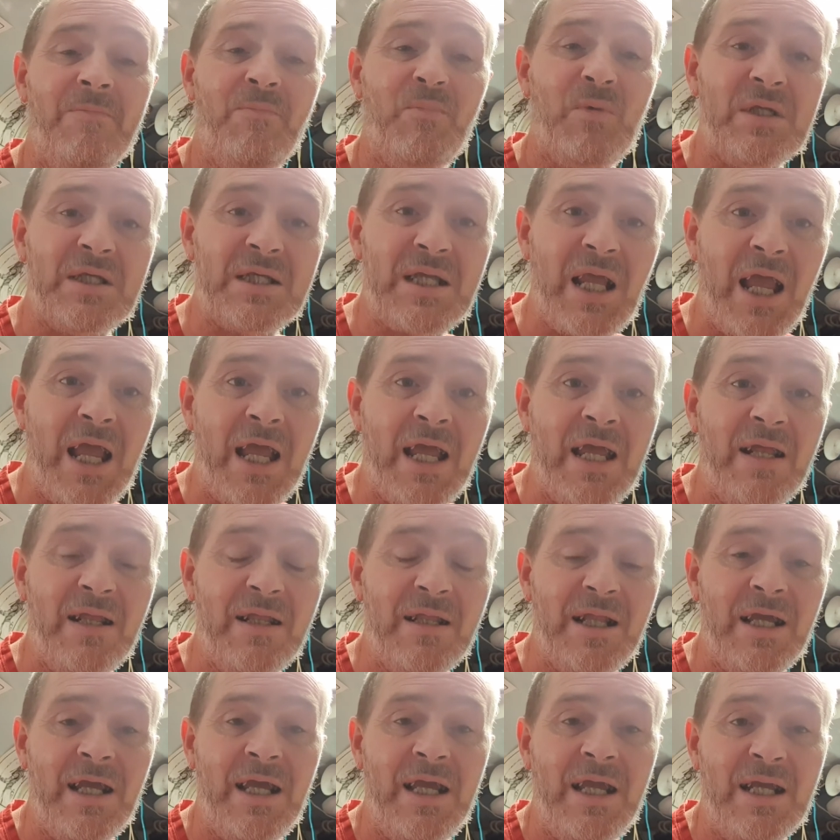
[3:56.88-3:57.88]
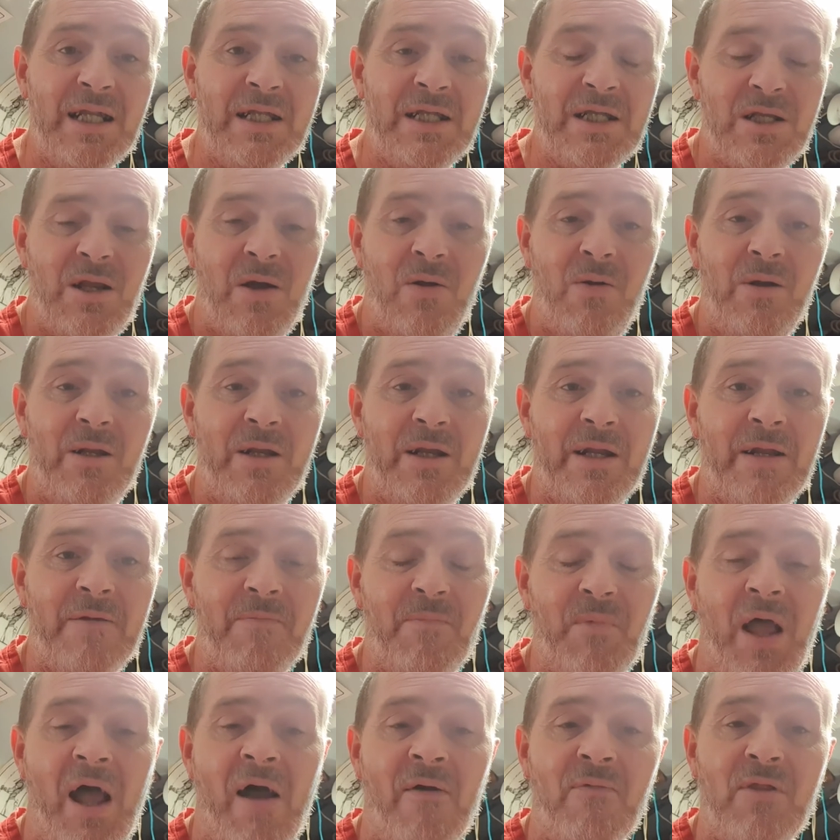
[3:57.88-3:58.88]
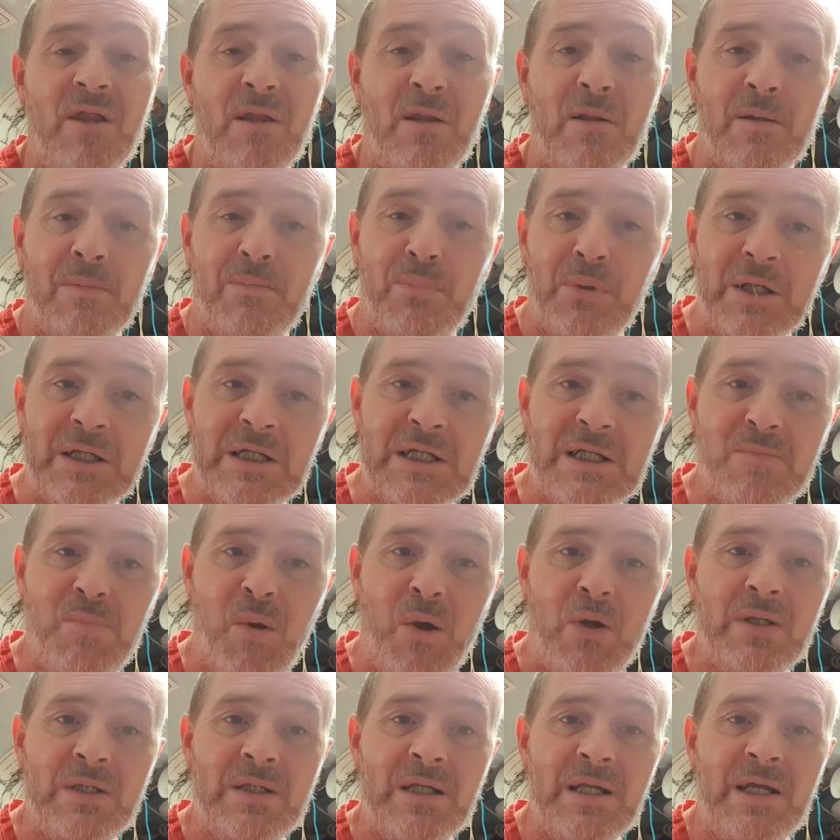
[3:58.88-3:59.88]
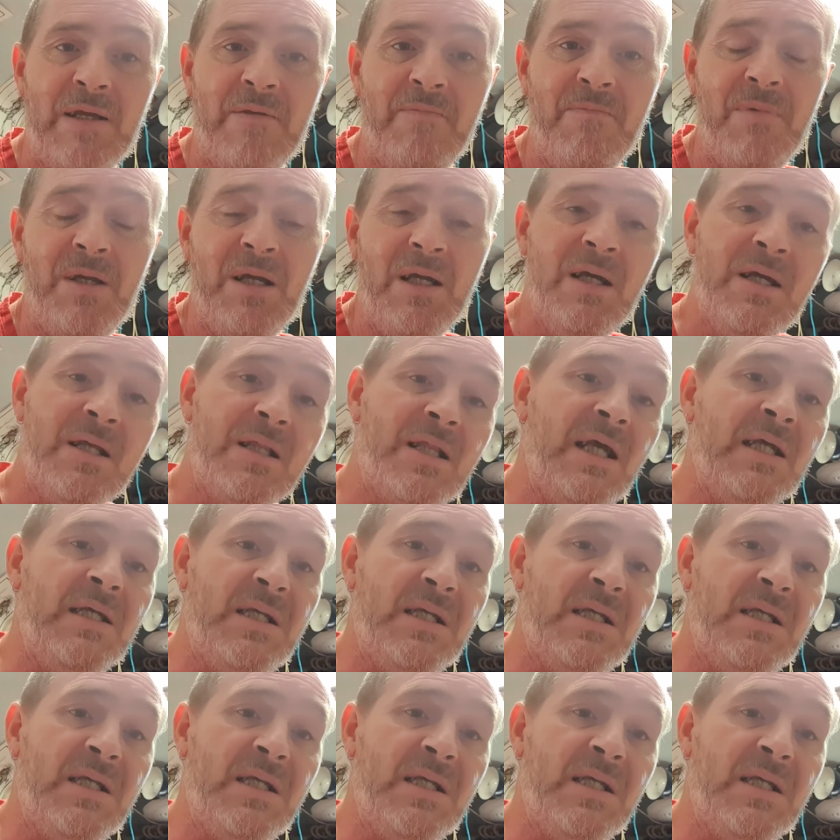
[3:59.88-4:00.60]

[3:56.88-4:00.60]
saying that he had stolen it. After the police spoke to him, they